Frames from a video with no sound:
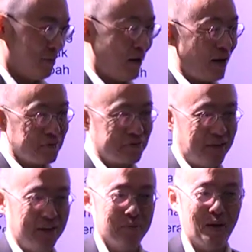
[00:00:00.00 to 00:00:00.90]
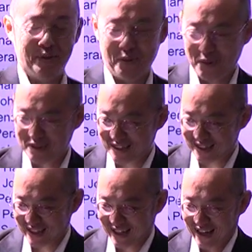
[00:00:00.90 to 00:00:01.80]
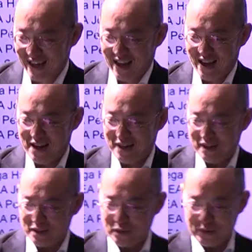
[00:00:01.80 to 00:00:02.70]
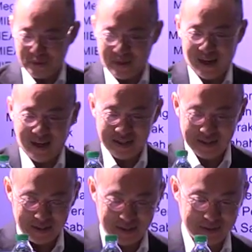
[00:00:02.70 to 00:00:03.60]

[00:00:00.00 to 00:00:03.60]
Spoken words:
graphs and whatnot. And I thought, okay,